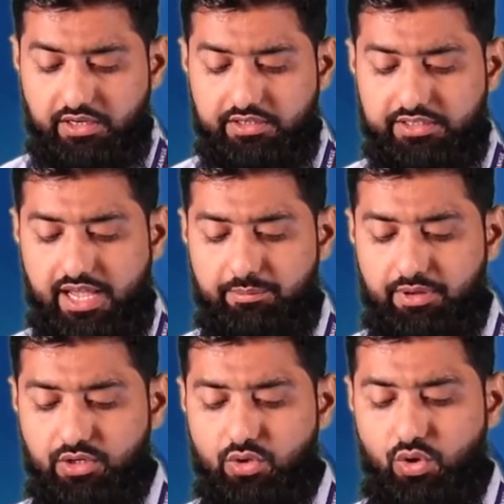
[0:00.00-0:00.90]

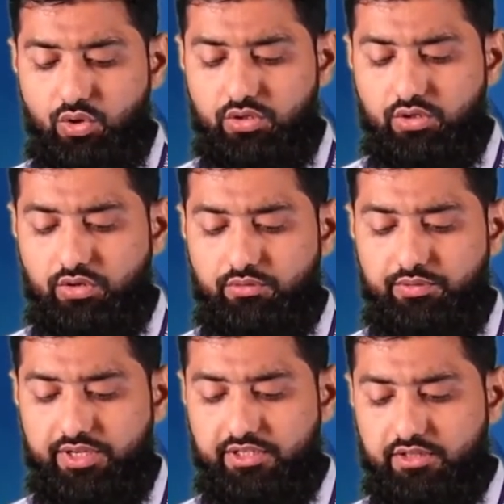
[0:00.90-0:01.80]
table code
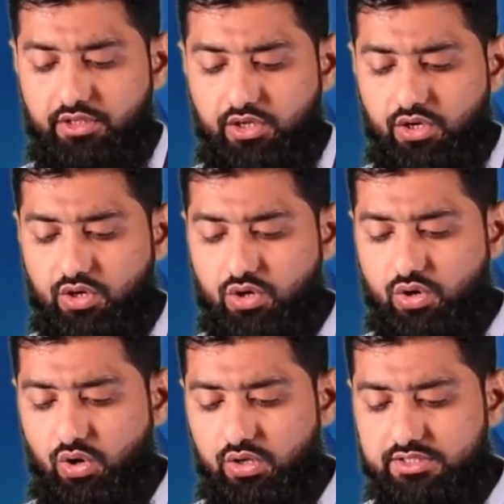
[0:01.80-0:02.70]
with
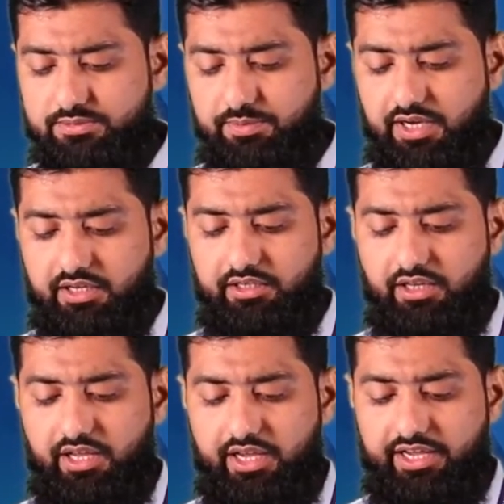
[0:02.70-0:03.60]
call span
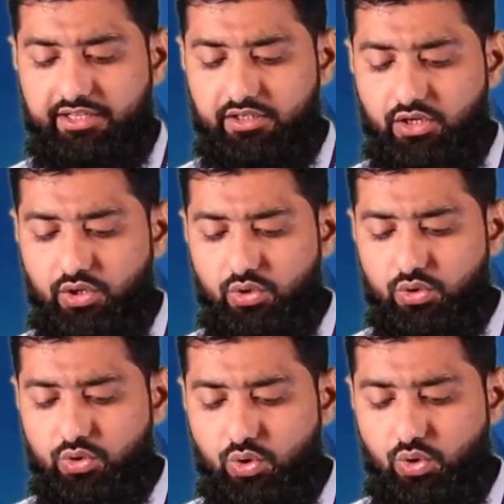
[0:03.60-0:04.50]
and
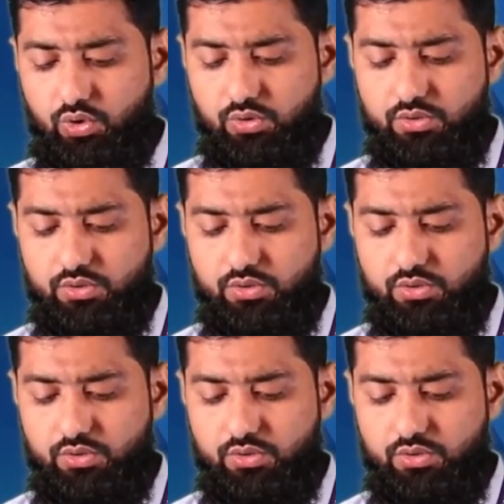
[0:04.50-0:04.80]
row